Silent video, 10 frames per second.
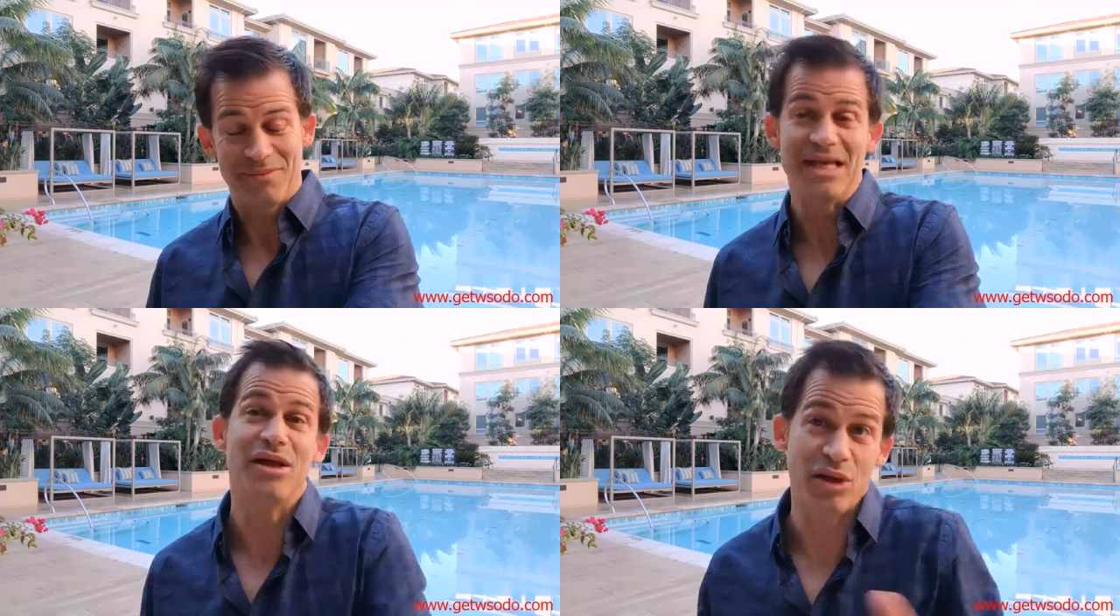
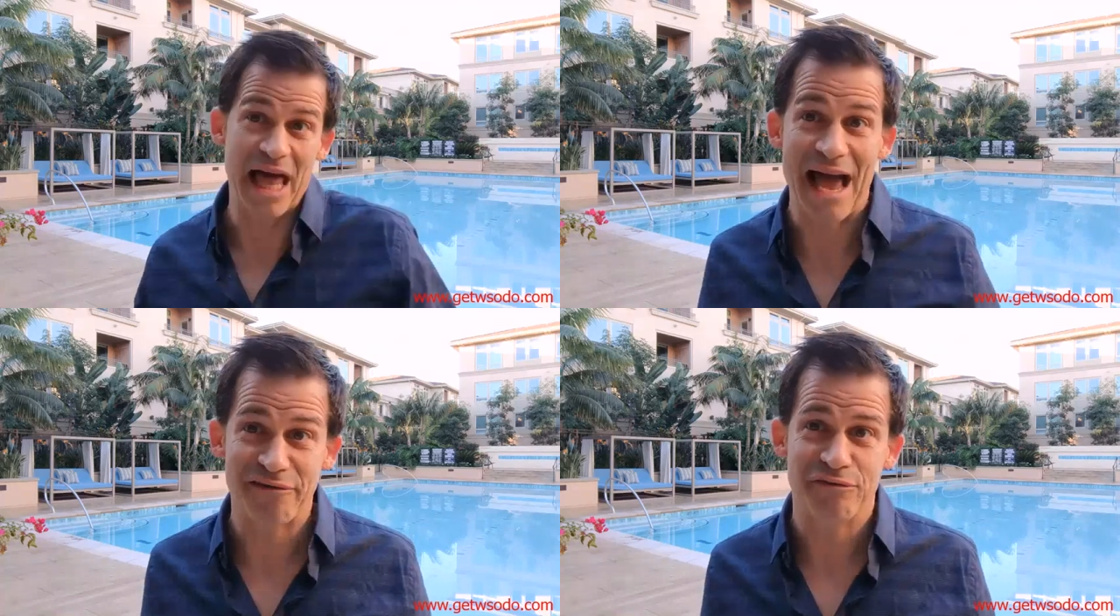And they'll
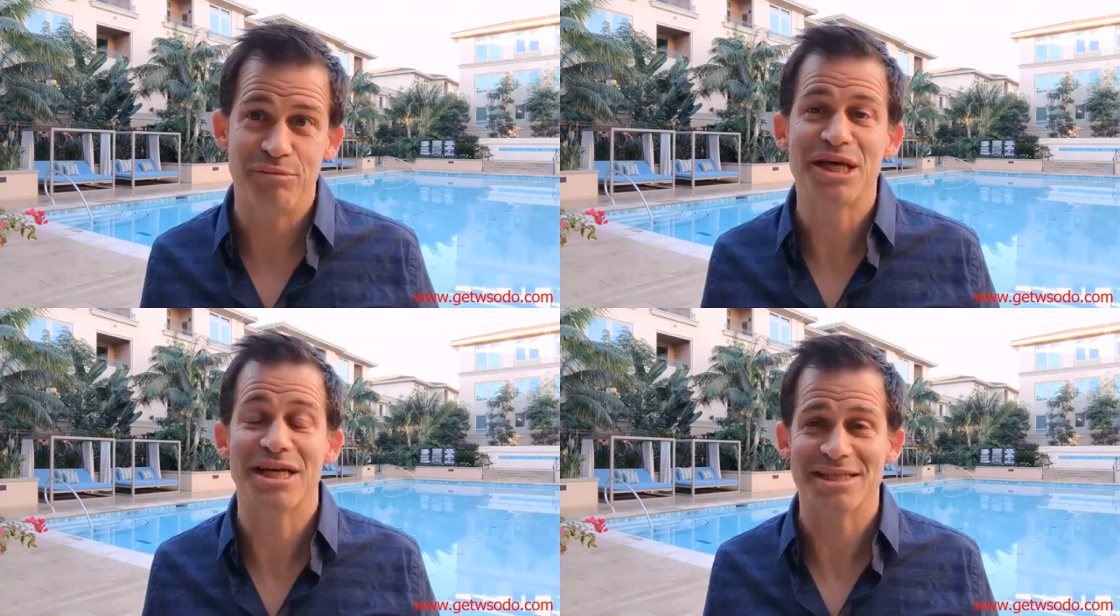laugh
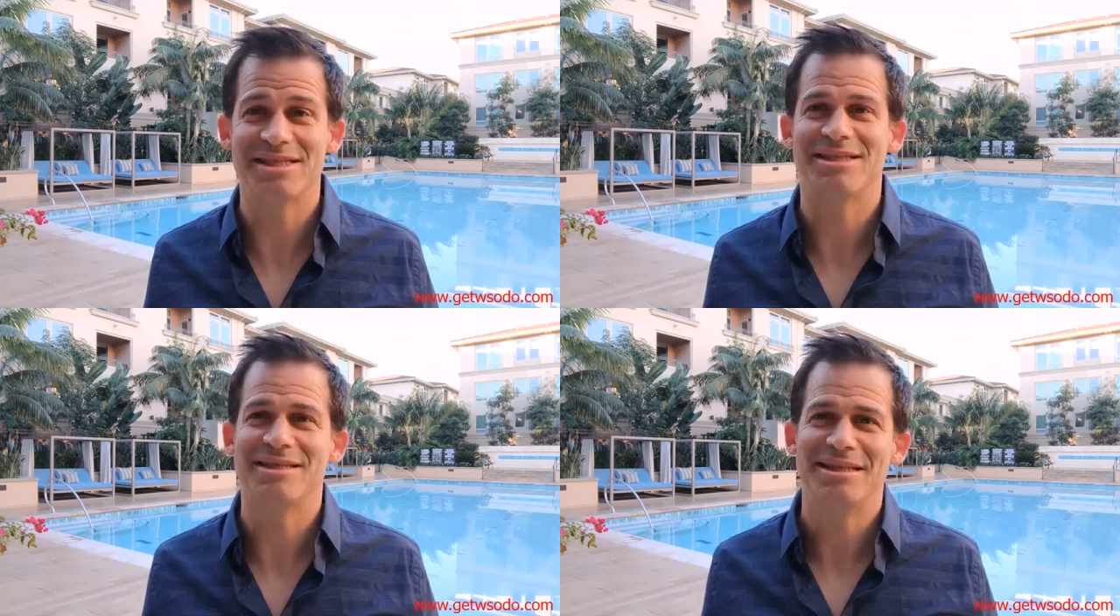
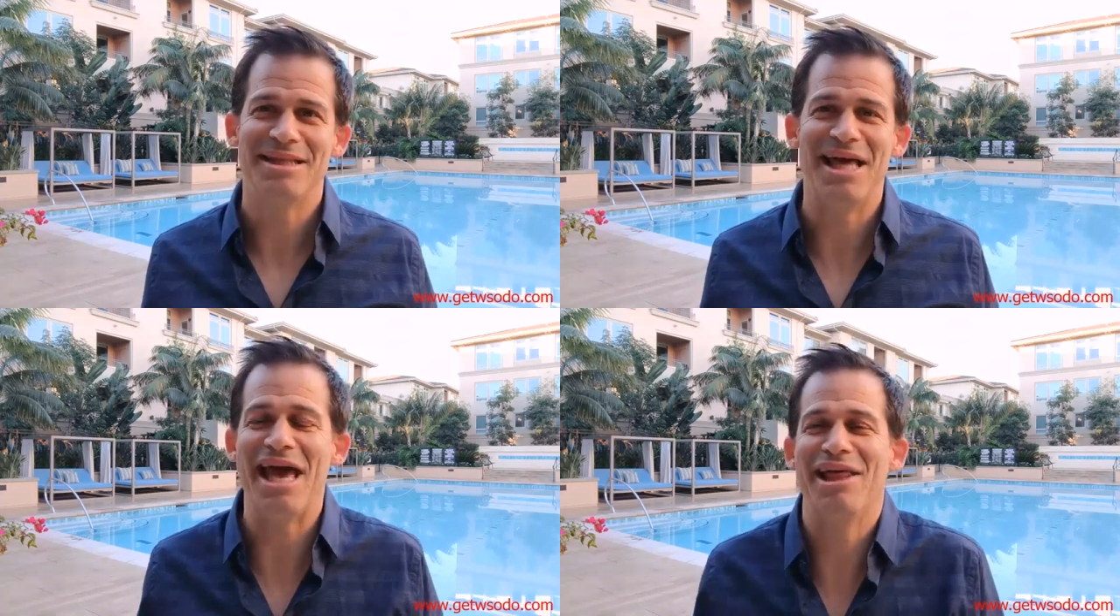because
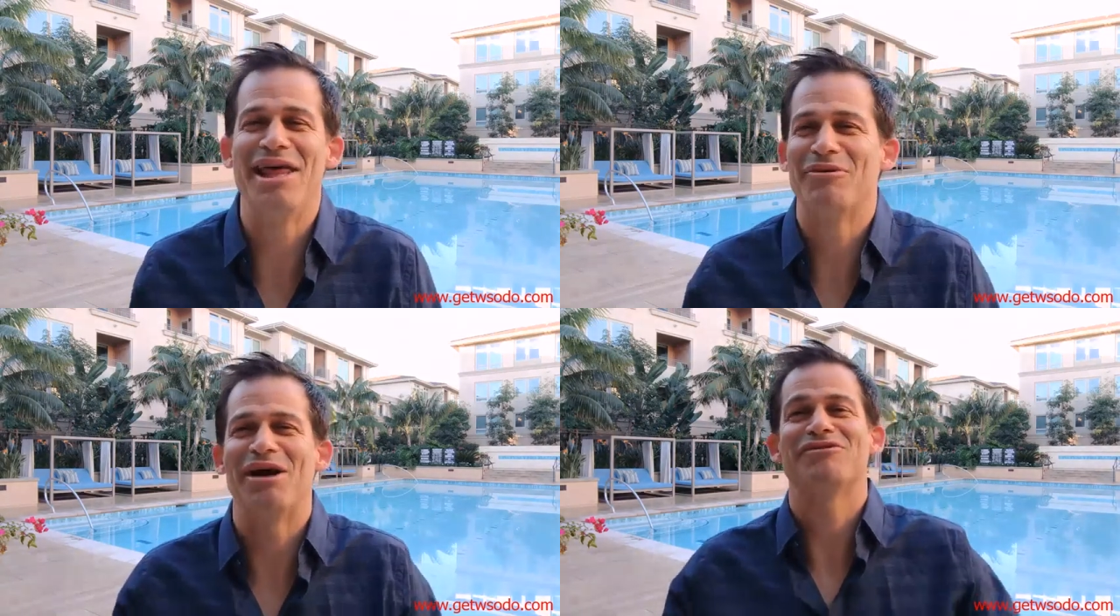
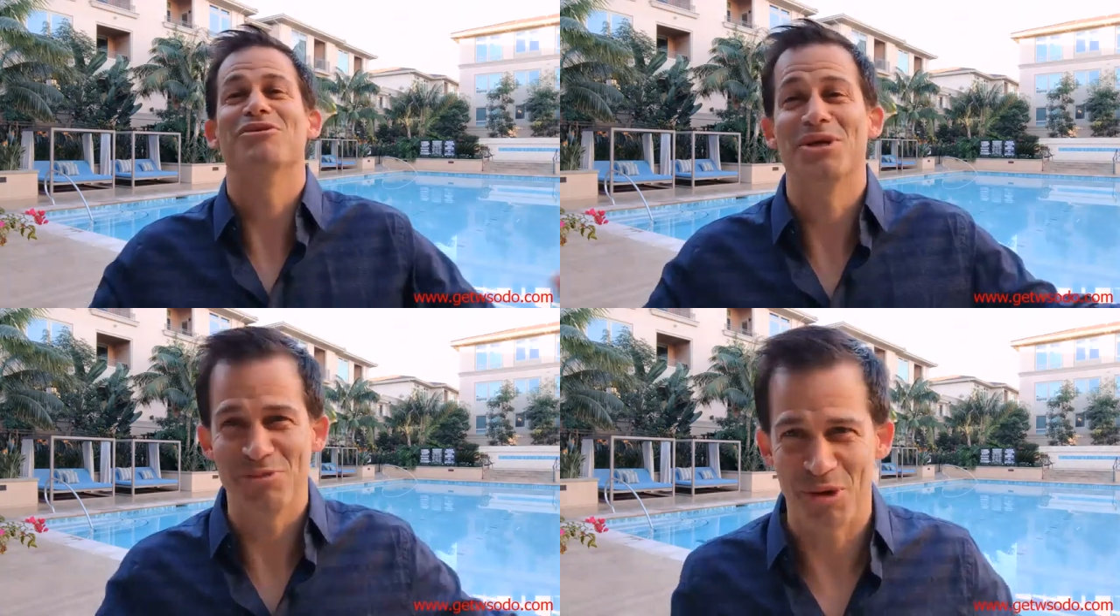they would have
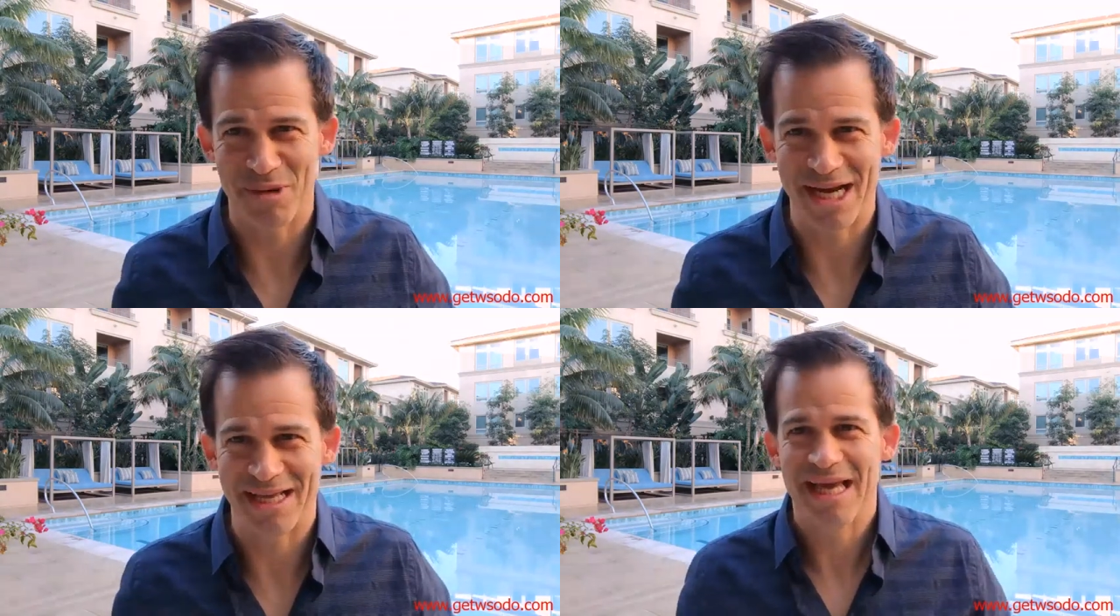so much more
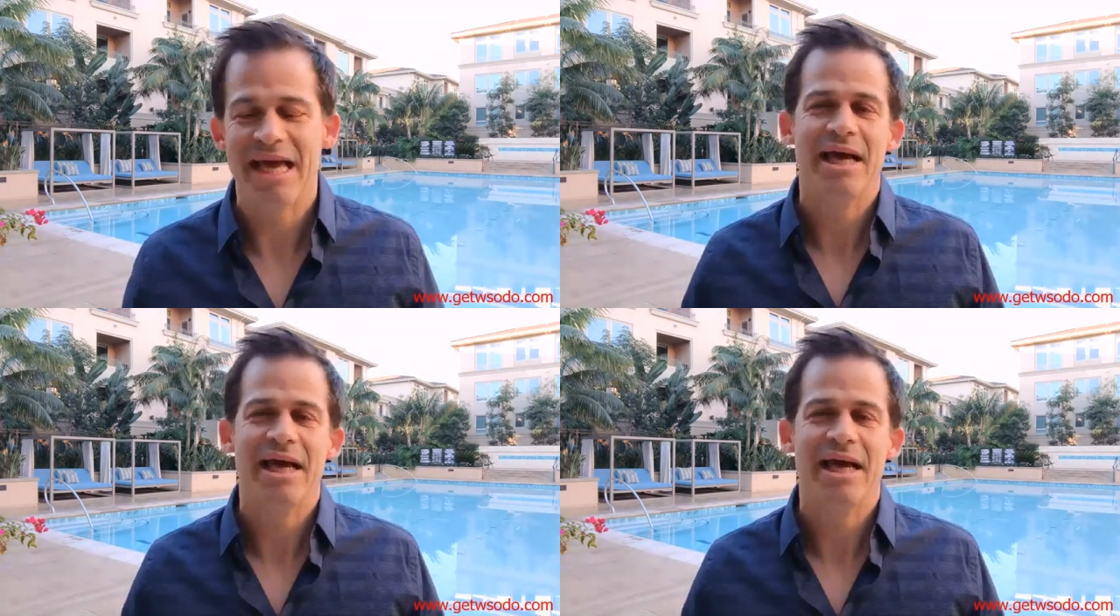money.